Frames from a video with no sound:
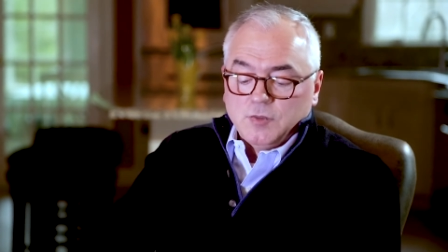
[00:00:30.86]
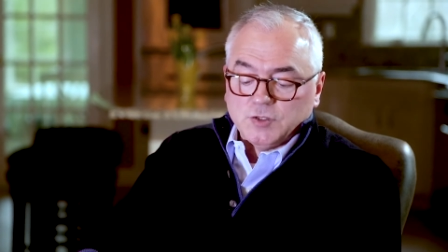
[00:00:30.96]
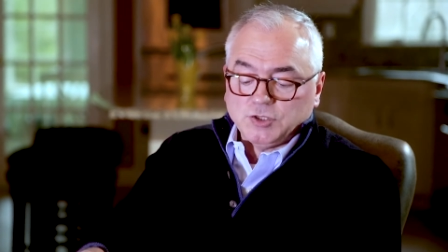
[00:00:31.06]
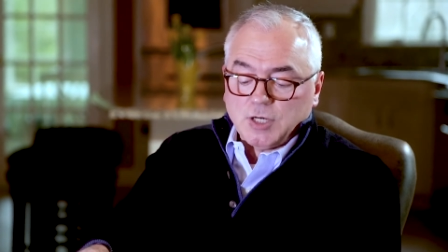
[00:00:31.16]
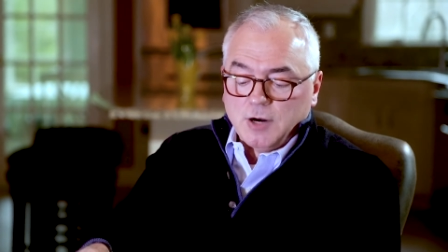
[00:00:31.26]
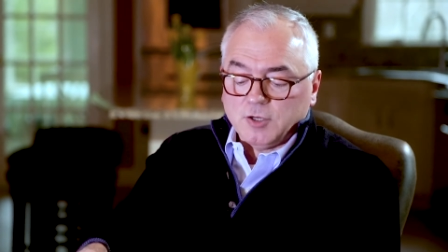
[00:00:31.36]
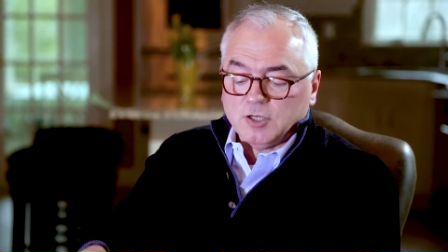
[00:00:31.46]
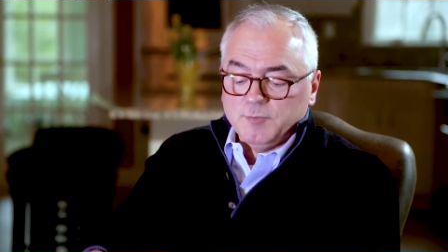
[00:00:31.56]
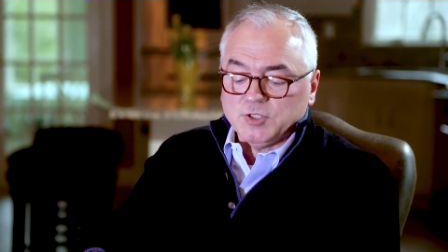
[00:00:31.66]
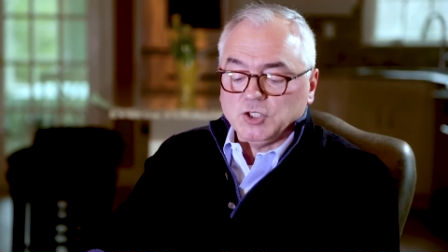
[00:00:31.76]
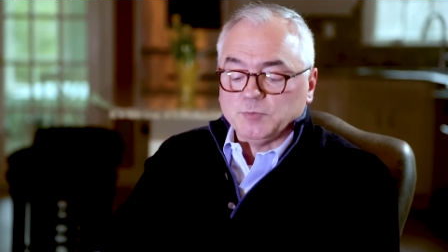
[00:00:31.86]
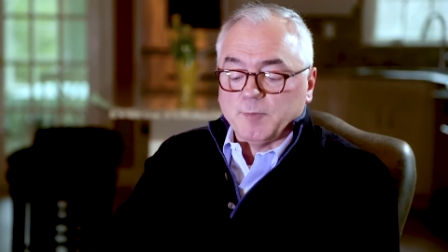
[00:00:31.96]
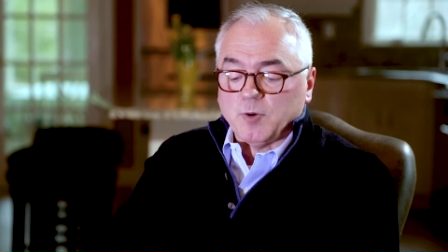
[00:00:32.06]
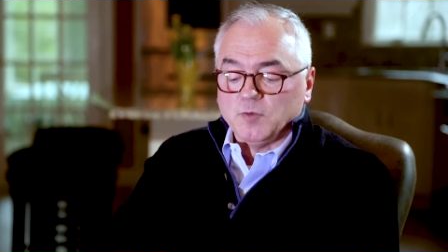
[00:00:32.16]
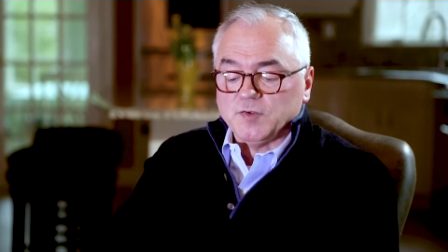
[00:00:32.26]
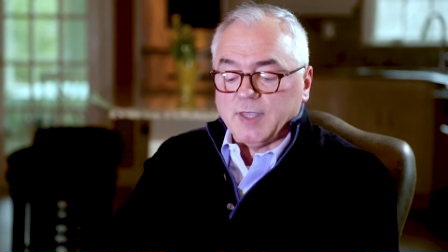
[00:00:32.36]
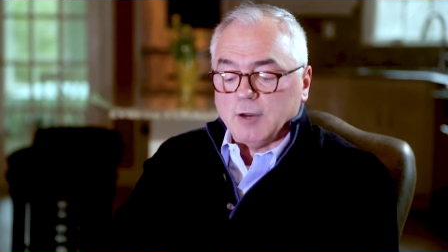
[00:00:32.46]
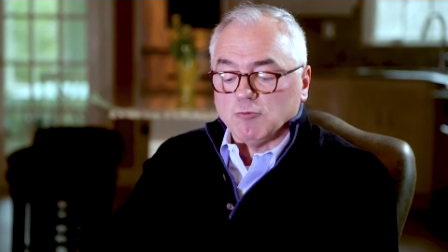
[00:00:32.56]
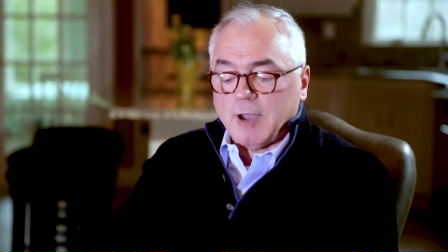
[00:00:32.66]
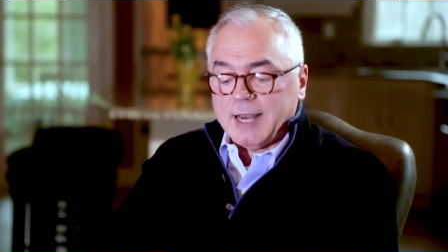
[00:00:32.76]
The Charter Commission is proposing
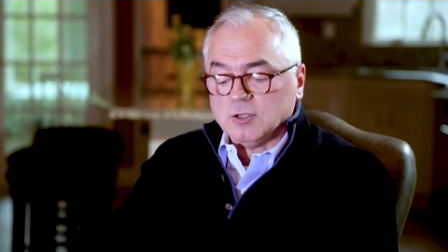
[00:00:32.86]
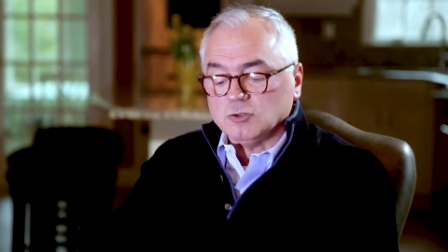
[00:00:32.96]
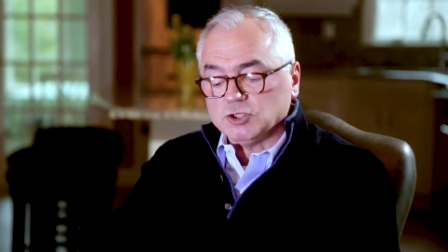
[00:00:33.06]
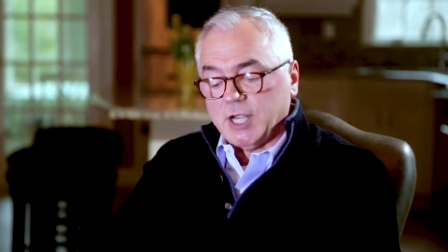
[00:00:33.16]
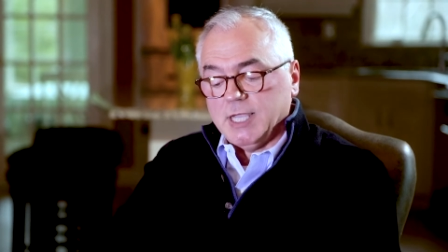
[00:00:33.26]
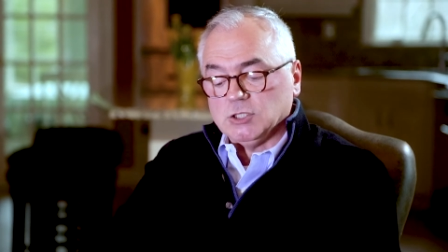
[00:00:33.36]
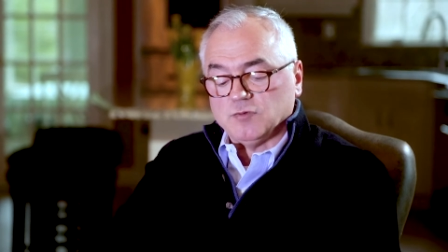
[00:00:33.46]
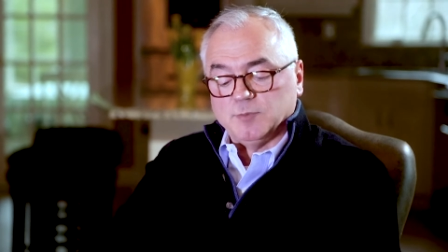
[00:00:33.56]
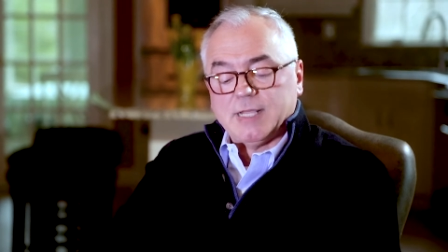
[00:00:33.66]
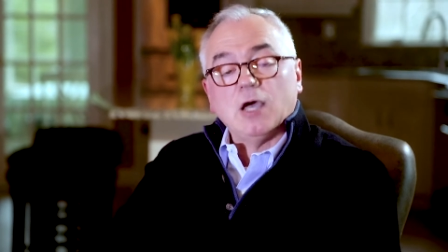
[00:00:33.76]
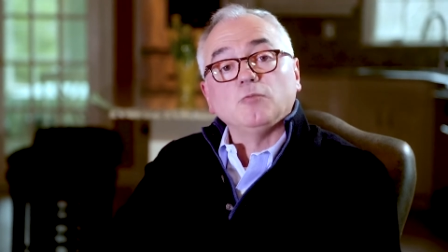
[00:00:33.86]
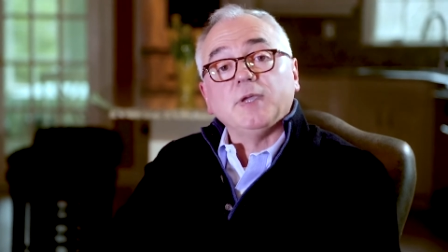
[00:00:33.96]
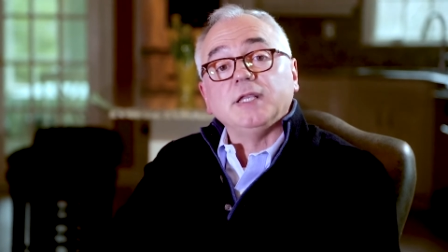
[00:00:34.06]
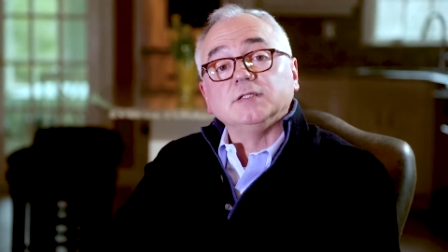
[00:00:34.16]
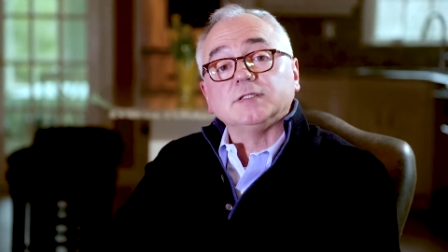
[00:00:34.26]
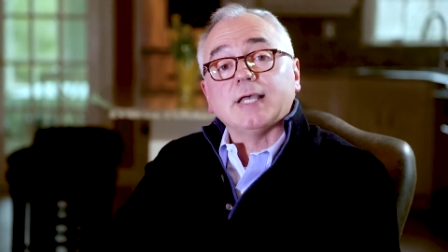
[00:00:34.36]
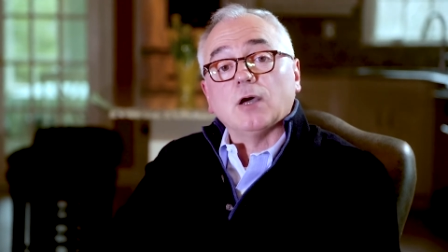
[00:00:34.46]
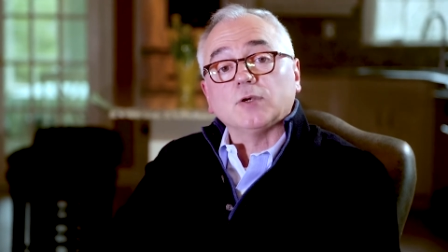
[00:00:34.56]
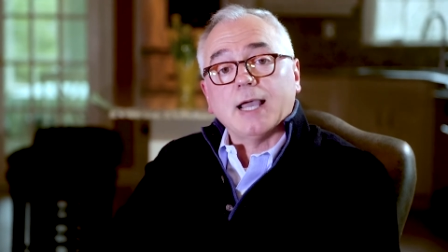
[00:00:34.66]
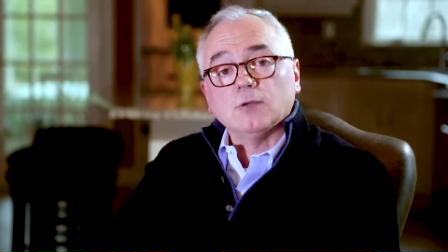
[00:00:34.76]
a radical change from town meeting to
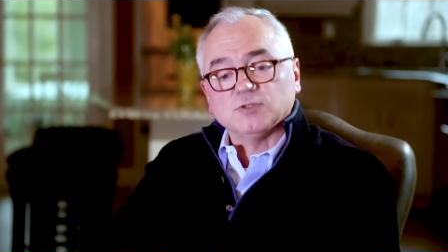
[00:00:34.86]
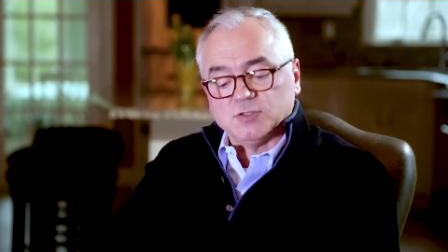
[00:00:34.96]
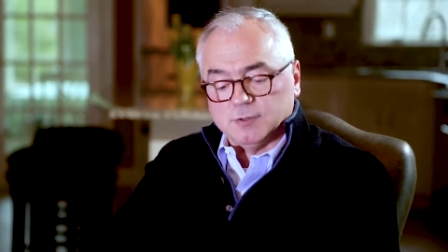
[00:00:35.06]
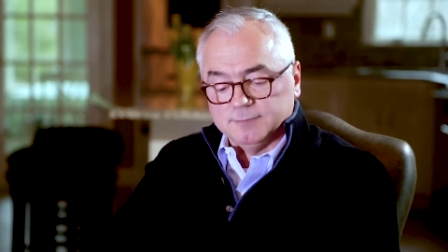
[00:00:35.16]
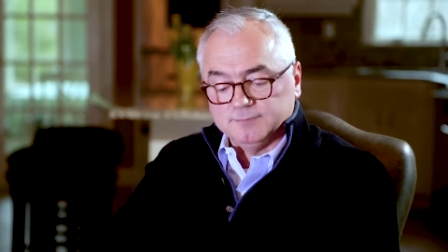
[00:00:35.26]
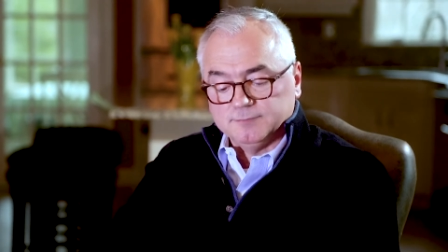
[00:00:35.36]
town council.